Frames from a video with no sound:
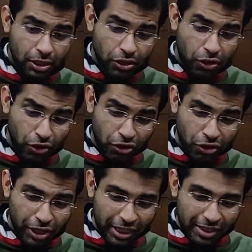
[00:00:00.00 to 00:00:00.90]

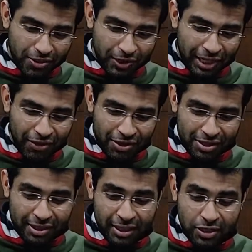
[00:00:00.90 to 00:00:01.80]
you get this really
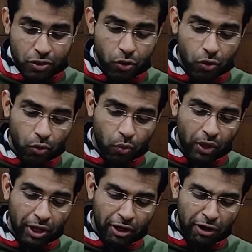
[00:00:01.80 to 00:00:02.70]
interesting thing. So
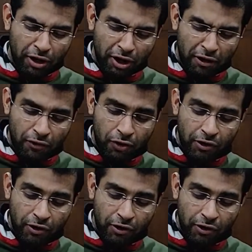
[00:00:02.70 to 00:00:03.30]
if